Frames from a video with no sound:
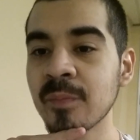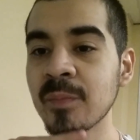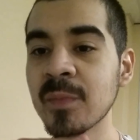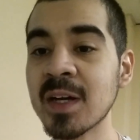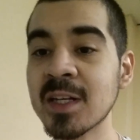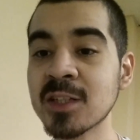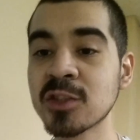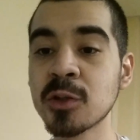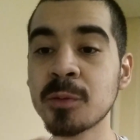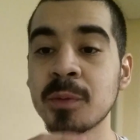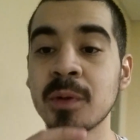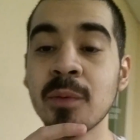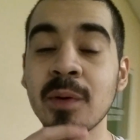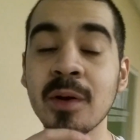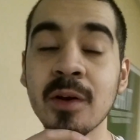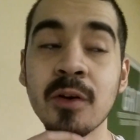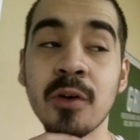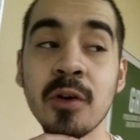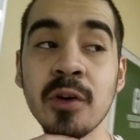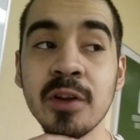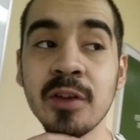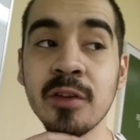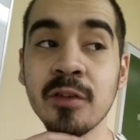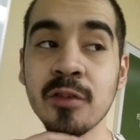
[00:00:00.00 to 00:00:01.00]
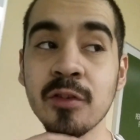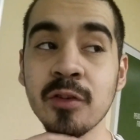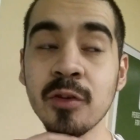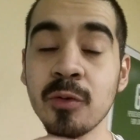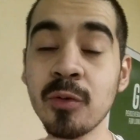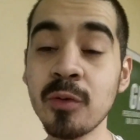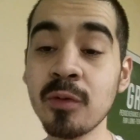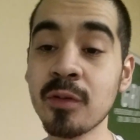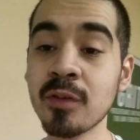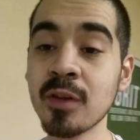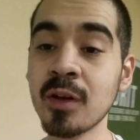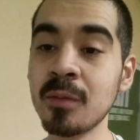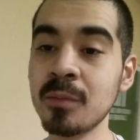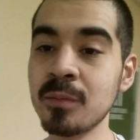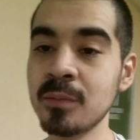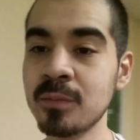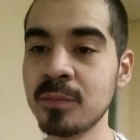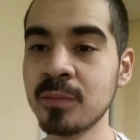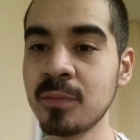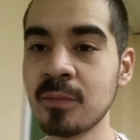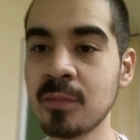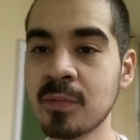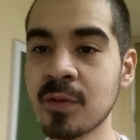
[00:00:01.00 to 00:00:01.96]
I should be recording soon, some